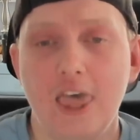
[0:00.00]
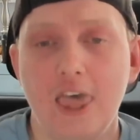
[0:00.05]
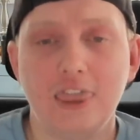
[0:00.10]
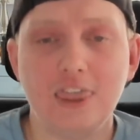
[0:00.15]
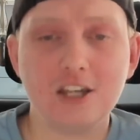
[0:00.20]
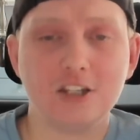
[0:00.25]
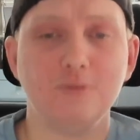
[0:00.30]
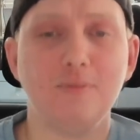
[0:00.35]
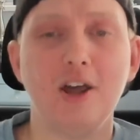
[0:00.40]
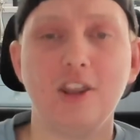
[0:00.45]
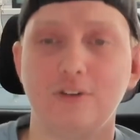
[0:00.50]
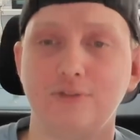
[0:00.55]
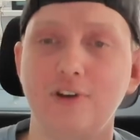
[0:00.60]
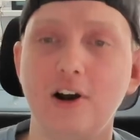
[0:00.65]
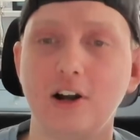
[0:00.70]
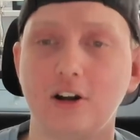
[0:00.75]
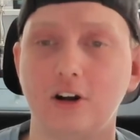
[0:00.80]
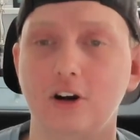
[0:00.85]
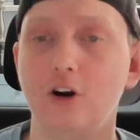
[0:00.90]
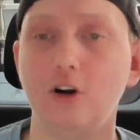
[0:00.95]
This
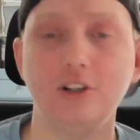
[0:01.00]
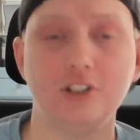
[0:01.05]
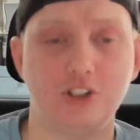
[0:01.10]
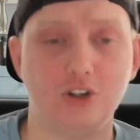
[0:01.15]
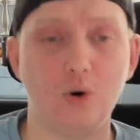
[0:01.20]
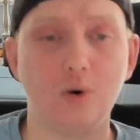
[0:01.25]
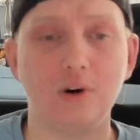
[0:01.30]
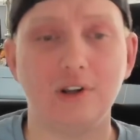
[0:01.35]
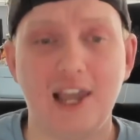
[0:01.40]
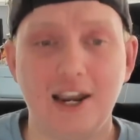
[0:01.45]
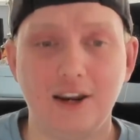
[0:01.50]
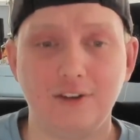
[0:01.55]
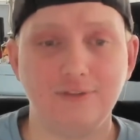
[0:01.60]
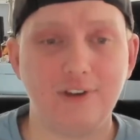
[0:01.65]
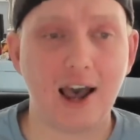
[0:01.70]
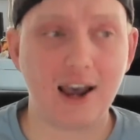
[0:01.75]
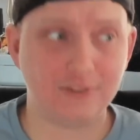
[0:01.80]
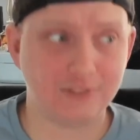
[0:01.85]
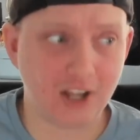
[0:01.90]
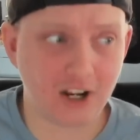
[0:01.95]
motherfucker only scored like
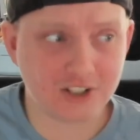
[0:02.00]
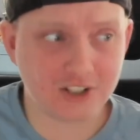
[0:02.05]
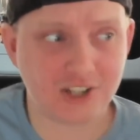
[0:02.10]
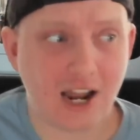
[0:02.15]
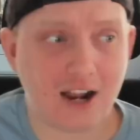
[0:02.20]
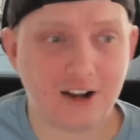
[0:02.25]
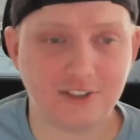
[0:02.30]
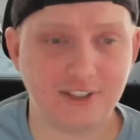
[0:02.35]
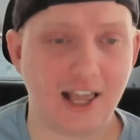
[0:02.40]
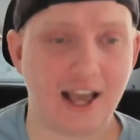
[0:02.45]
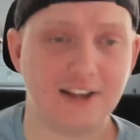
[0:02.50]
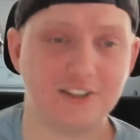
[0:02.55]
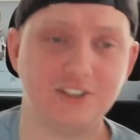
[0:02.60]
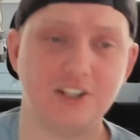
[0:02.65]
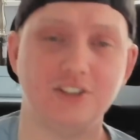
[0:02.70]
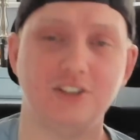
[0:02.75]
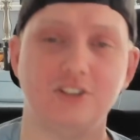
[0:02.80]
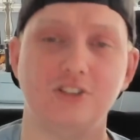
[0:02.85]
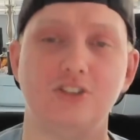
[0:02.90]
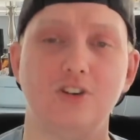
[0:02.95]
5 touchdowns last
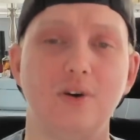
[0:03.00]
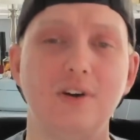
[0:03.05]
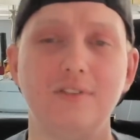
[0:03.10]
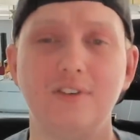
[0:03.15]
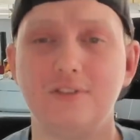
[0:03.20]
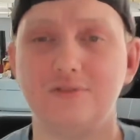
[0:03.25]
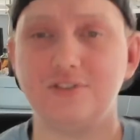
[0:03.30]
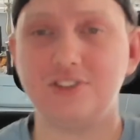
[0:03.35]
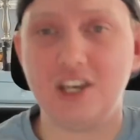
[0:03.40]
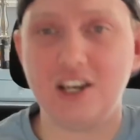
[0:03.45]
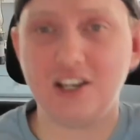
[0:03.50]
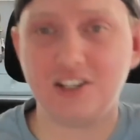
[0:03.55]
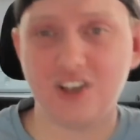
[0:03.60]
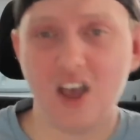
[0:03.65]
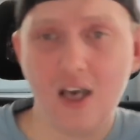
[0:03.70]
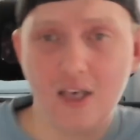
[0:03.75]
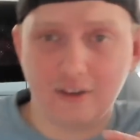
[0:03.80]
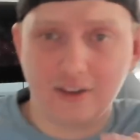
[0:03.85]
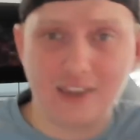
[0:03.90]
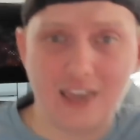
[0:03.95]
season. So even if Zeke's
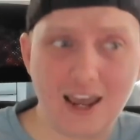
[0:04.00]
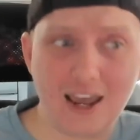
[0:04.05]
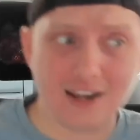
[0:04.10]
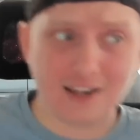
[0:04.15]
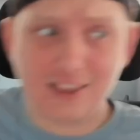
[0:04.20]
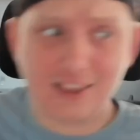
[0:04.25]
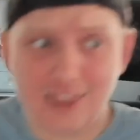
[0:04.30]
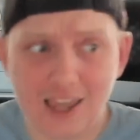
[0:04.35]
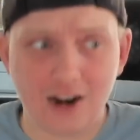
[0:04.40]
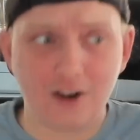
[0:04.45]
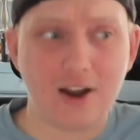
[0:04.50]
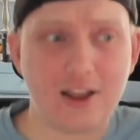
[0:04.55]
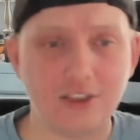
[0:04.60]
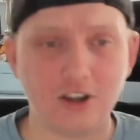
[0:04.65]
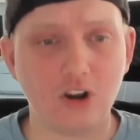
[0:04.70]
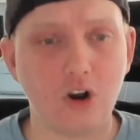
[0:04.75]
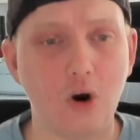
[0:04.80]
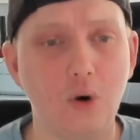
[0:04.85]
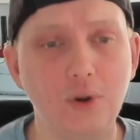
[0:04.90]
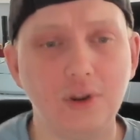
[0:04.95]
getting in there on the
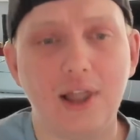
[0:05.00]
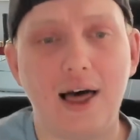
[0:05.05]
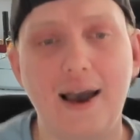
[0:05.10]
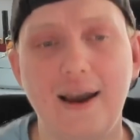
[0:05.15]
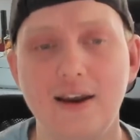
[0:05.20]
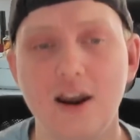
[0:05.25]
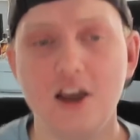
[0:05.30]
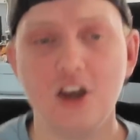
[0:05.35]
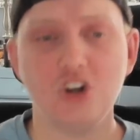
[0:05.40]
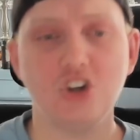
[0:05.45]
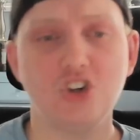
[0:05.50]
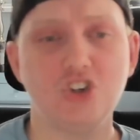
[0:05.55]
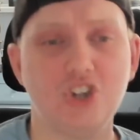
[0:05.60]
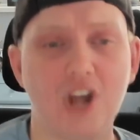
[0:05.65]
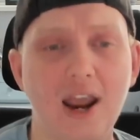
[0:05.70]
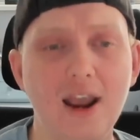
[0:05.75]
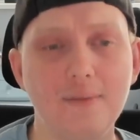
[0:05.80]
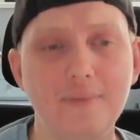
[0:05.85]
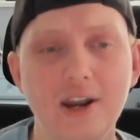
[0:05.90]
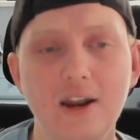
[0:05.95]
goal line,
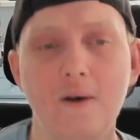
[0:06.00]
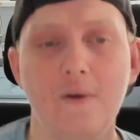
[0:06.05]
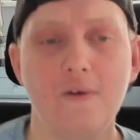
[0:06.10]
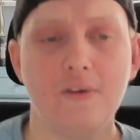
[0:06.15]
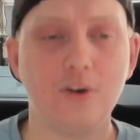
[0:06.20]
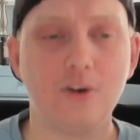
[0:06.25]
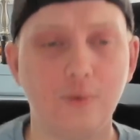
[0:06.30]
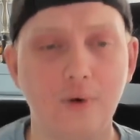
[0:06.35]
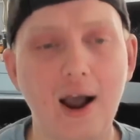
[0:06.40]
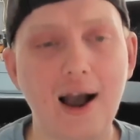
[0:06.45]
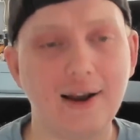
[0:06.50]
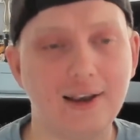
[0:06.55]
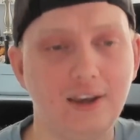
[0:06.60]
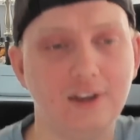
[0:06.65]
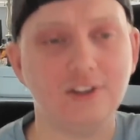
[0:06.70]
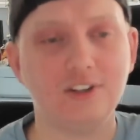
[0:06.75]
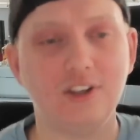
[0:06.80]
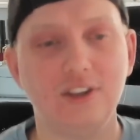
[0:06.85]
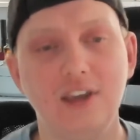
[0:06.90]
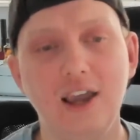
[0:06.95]
jamming the rock
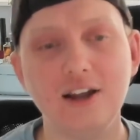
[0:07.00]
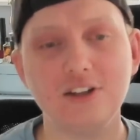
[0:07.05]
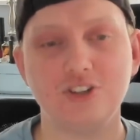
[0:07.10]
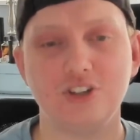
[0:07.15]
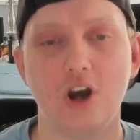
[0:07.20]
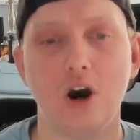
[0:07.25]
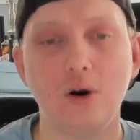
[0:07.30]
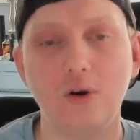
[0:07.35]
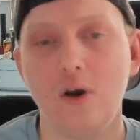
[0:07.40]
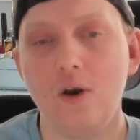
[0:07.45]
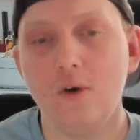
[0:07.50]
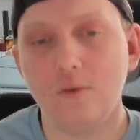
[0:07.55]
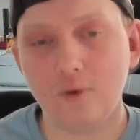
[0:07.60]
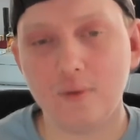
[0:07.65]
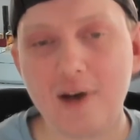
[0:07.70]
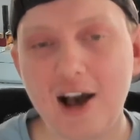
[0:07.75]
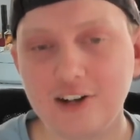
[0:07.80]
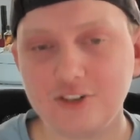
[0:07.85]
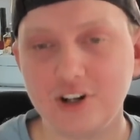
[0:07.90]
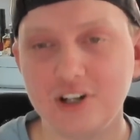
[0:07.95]
into the end zone,
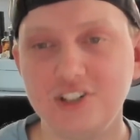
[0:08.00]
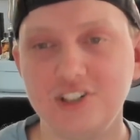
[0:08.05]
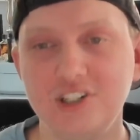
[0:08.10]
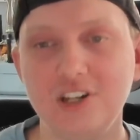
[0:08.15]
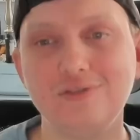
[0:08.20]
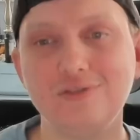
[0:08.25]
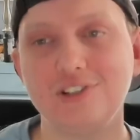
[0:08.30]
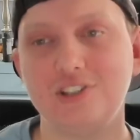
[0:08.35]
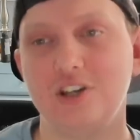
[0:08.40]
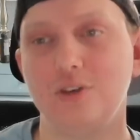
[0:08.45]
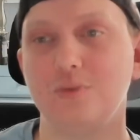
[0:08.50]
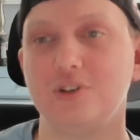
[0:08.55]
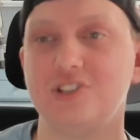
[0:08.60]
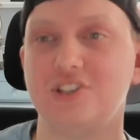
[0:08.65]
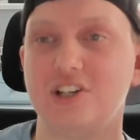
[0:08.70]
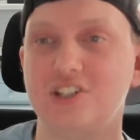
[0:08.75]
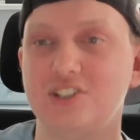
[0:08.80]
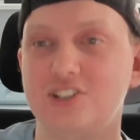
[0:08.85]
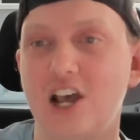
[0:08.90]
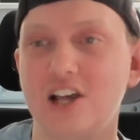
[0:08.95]
Rhamondre Stevenson was
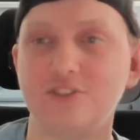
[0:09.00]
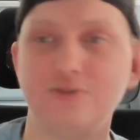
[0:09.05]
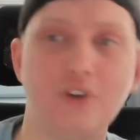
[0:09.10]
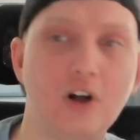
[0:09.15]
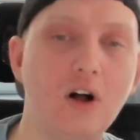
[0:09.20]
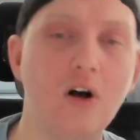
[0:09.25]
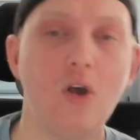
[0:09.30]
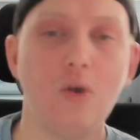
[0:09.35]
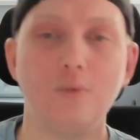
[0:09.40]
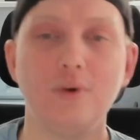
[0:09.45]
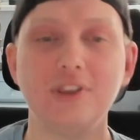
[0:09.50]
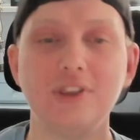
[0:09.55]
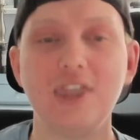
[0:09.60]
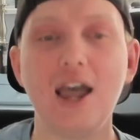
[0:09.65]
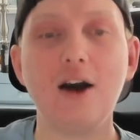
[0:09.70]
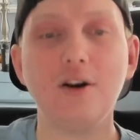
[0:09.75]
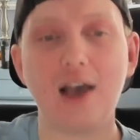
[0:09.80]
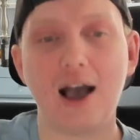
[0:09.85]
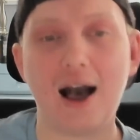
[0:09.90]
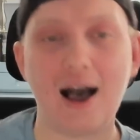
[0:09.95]
successful
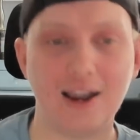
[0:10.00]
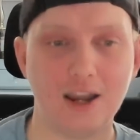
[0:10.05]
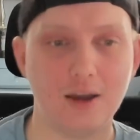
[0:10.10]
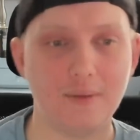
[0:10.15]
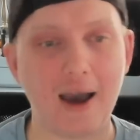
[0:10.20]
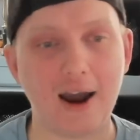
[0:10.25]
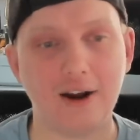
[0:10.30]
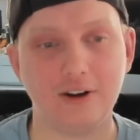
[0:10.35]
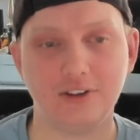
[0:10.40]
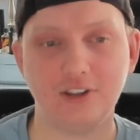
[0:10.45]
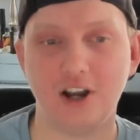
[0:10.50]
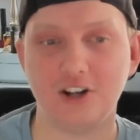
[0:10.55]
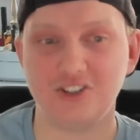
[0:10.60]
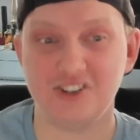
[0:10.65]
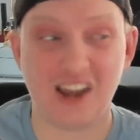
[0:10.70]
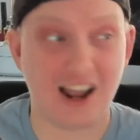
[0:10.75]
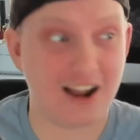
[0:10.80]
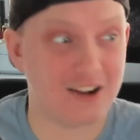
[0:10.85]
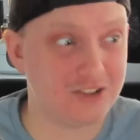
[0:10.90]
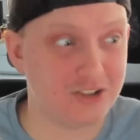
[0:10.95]
without a high amount of
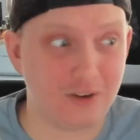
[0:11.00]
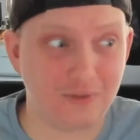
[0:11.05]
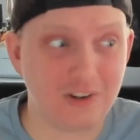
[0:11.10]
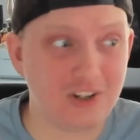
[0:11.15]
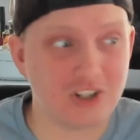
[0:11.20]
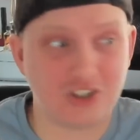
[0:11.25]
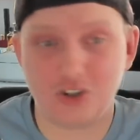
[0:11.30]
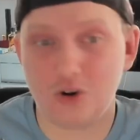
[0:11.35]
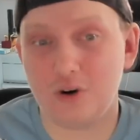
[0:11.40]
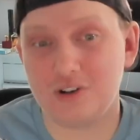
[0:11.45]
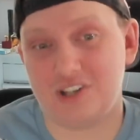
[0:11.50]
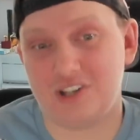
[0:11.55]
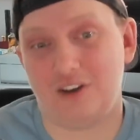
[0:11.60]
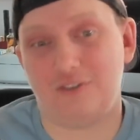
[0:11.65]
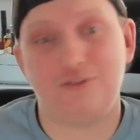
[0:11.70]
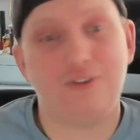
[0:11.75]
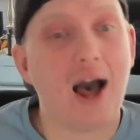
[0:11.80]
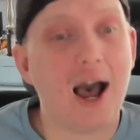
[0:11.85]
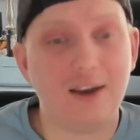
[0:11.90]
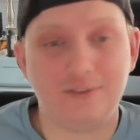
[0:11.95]
touchdowns. So if he just scores like
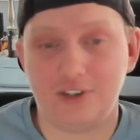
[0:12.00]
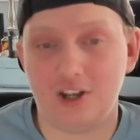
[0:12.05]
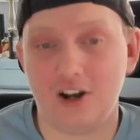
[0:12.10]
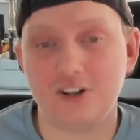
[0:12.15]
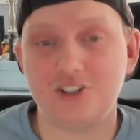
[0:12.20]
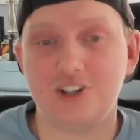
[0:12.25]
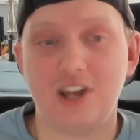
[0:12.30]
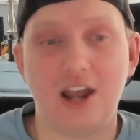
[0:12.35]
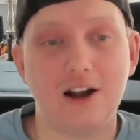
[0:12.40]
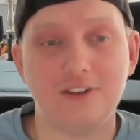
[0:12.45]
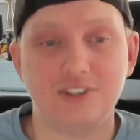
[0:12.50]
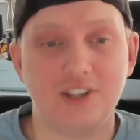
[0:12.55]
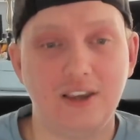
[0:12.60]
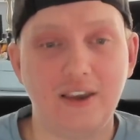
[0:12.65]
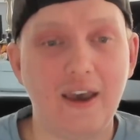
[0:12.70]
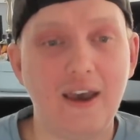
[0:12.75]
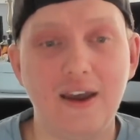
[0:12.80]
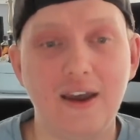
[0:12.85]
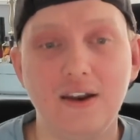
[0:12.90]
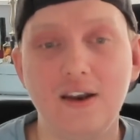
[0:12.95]
5 touchdowns
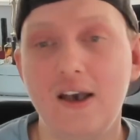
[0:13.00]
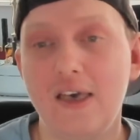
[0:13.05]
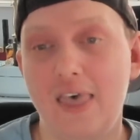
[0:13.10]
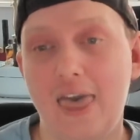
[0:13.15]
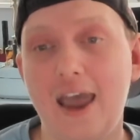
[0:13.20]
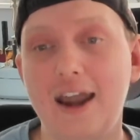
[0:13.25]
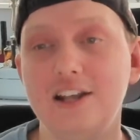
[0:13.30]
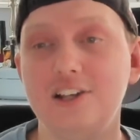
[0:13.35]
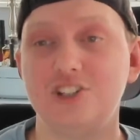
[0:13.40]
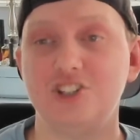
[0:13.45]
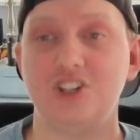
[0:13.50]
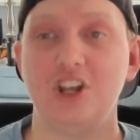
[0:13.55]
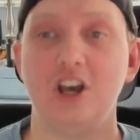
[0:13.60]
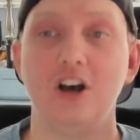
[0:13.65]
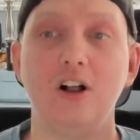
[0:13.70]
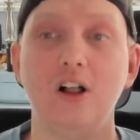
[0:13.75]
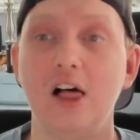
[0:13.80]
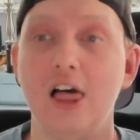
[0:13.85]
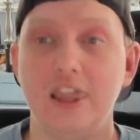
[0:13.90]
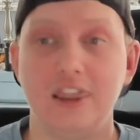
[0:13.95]
again, and he's
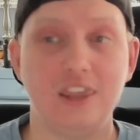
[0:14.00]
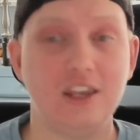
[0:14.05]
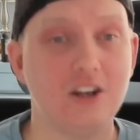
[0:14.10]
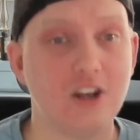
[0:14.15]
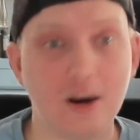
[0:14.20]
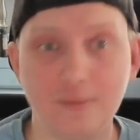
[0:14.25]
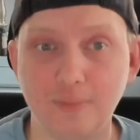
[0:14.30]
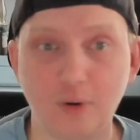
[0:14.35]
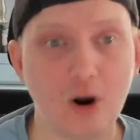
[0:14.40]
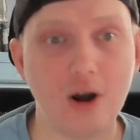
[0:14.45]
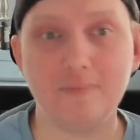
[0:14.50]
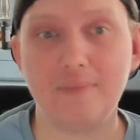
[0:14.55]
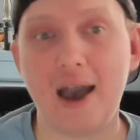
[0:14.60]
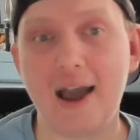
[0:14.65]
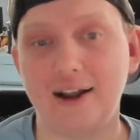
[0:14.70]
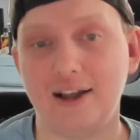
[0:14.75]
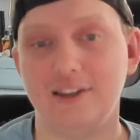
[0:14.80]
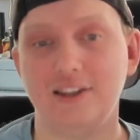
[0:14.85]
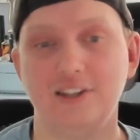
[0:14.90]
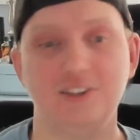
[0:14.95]
still the number one
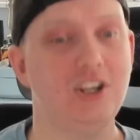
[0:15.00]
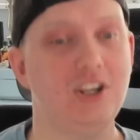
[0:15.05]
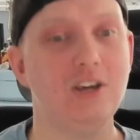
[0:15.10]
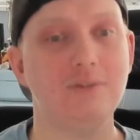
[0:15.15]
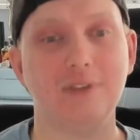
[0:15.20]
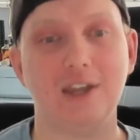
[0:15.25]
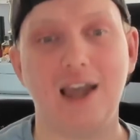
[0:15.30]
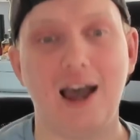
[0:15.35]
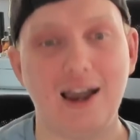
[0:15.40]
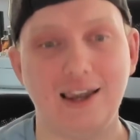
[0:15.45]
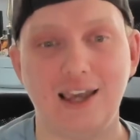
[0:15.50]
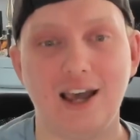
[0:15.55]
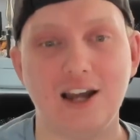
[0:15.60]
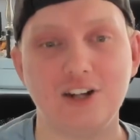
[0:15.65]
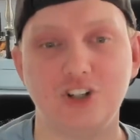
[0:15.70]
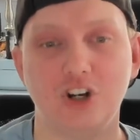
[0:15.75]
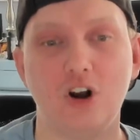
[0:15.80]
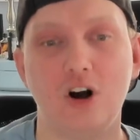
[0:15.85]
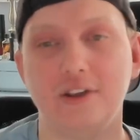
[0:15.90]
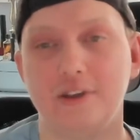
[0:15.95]
back on the team, the guy
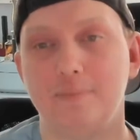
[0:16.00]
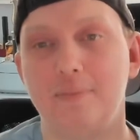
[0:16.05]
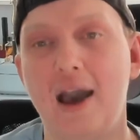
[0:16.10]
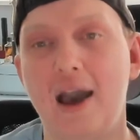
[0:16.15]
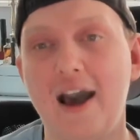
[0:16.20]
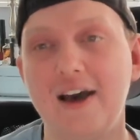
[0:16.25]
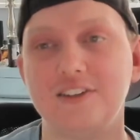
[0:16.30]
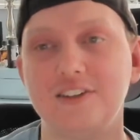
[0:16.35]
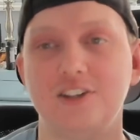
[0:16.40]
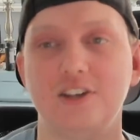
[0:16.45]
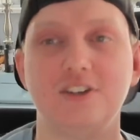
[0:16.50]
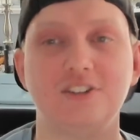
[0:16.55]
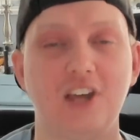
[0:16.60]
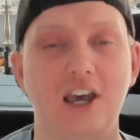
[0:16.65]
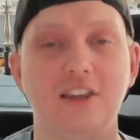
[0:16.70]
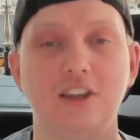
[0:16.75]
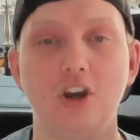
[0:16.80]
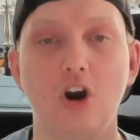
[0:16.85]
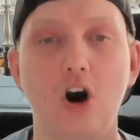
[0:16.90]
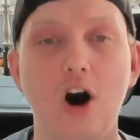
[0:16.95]
catching all the passes,
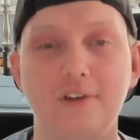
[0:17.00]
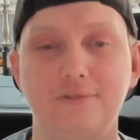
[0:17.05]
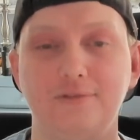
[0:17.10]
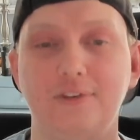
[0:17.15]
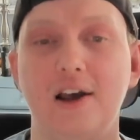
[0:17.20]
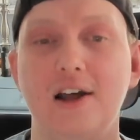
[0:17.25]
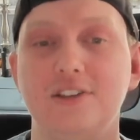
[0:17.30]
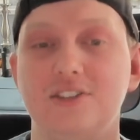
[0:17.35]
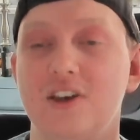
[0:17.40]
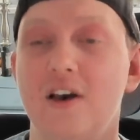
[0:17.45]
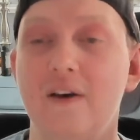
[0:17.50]
and the offense